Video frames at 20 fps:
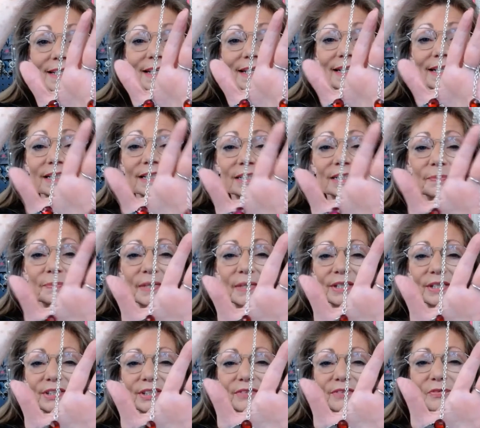
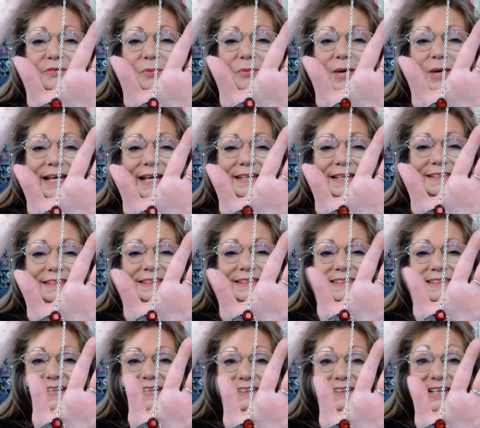inexpensive way to
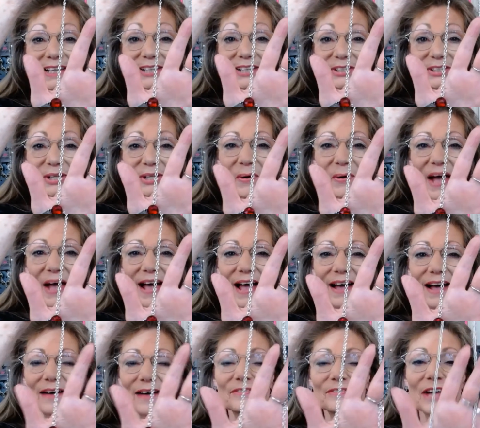say, let's go
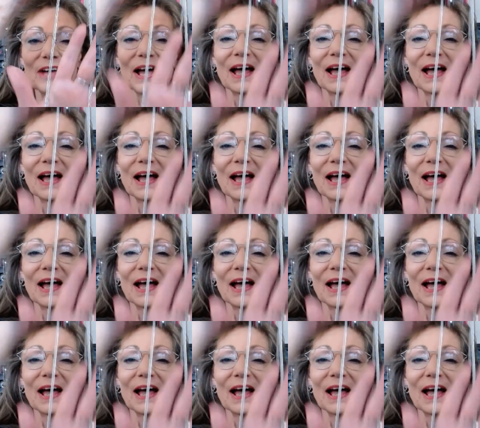have